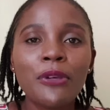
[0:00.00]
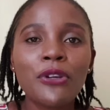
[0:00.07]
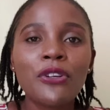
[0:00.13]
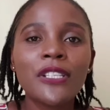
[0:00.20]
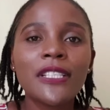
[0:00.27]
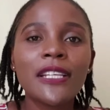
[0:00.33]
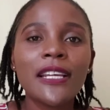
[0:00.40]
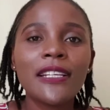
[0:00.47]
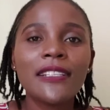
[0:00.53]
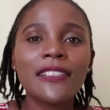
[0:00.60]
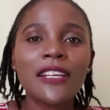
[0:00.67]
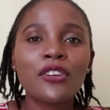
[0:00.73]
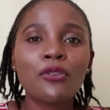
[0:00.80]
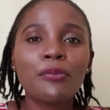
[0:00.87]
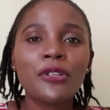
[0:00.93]
because then it's
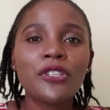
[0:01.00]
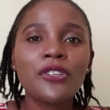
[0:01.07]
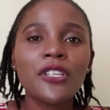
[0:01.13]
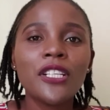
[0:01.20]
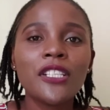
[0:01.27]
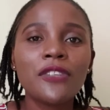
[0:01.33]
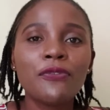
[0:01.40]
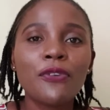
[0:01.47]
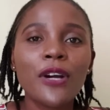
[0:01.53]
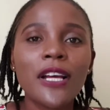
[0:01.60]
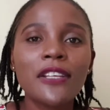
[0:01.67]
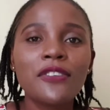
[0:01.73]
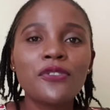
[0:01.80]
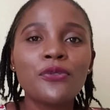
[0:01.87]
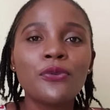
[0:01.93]
an opportunity for
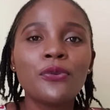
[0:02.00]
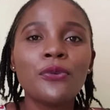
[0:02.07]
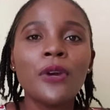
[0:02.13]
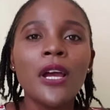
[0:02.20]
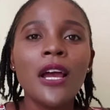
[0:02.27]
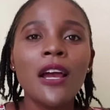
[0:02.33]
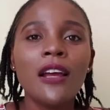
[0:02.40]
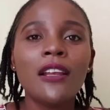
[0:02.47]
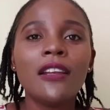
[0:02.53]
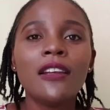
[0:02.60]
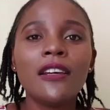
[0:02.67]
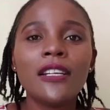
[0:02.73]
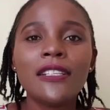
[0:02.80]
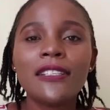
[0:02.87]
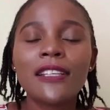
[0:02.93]
us to
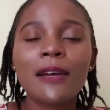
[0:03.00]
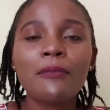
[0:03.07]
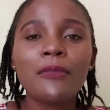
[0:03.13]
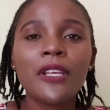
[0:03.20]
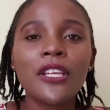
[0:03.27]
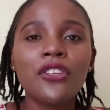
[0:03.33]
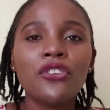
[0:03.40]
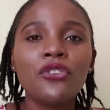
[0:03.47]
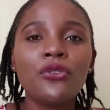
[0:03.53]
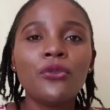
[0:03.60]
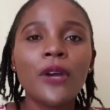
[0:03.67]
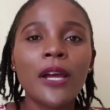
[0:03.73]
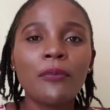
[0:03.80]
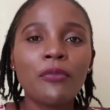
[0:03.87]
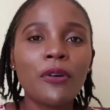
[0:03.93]
learn something new
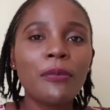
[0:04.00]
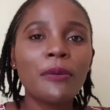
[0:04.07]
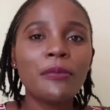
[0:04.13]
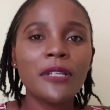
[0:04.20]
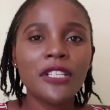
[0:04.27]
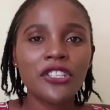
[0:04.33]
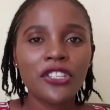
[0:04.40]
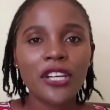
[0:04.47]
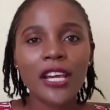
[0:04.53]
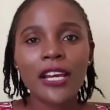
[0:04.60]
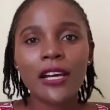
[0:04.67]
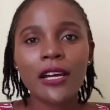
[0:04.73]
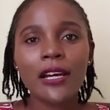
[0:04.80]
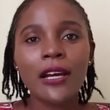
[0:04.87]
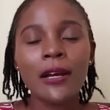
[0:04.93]
and probably
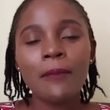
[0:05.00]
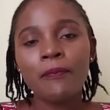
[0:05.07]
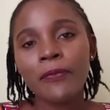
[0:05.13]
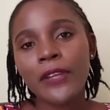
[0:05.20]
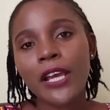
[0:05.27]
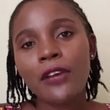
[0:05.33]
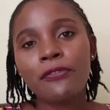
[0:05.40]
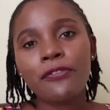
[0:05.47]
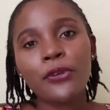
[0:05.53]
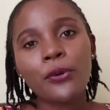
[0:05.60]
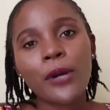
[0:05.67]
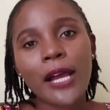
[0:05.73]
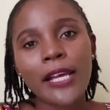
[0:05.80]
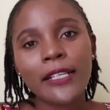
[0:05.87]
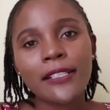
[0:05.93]
share a
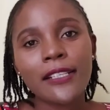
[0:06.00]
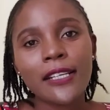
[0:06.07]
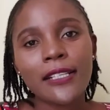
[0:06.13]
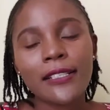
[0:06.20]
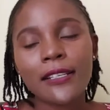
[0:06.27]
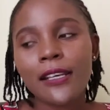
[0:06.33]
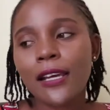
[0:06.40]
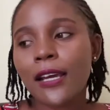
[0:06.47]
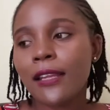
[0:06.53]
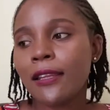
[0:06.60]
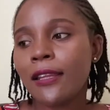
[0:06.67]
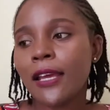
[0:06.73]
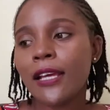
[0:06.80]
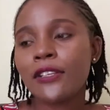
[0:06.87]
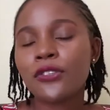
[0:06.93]
few ideas here and
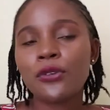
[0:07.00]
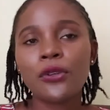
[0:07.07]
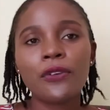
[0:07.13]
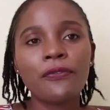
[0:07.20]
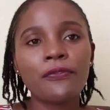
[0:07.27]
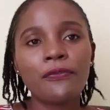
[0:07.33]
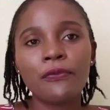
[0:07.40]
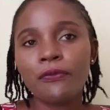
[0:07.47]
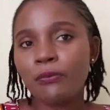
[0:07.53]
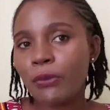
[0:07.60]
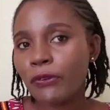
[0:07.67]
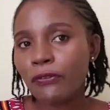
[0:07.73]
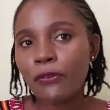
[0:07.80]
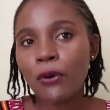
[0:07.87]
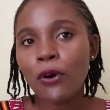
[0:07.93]
there. So the,
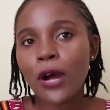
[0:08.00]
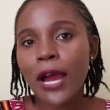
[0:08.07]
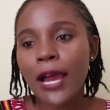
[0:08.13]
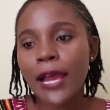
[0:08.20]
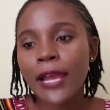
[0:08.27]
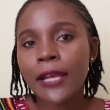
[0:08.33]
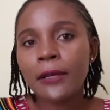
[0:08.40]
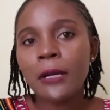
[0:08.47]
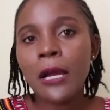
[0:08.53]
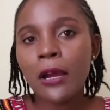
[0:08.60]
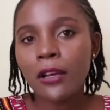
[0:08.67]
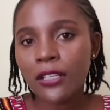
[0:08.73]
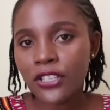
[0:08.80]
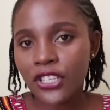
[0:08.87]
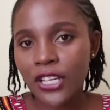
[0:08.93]
before I
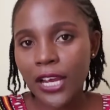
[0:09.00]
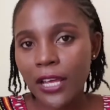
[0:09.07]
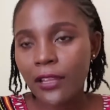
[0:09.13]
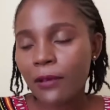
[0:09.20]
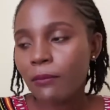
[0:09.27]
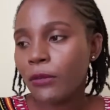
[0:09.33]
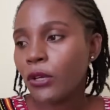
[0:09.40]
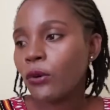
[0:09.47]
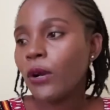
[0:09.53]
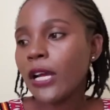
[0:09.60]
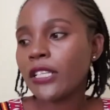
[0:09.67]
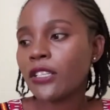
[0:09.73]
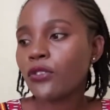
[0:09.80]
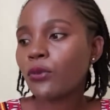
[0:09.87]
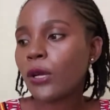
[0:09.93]
share the meal, I
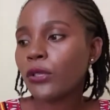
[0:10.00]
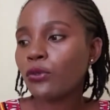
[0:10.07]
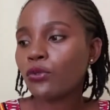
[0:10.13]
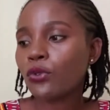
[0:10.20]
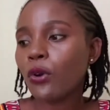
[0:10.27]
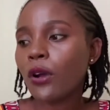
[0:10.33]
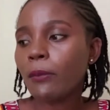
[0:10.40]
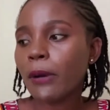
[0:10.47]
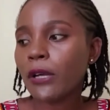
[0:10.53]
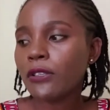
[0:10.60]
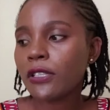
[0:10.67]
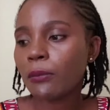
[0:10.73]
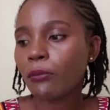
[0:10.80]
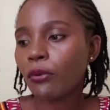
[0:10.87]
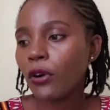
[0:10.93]
just want to talk about
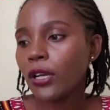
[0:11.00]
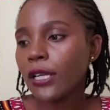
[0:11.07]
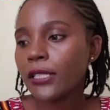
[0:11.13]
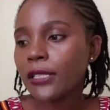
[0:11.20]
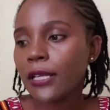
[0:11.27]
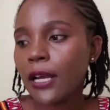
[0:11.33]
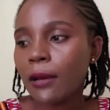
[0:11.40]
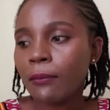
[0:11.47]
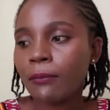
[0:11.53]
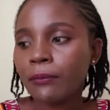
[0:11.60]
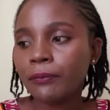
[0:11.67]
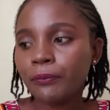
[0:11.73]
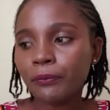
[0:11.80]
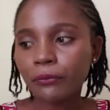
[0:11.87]
some products that I'm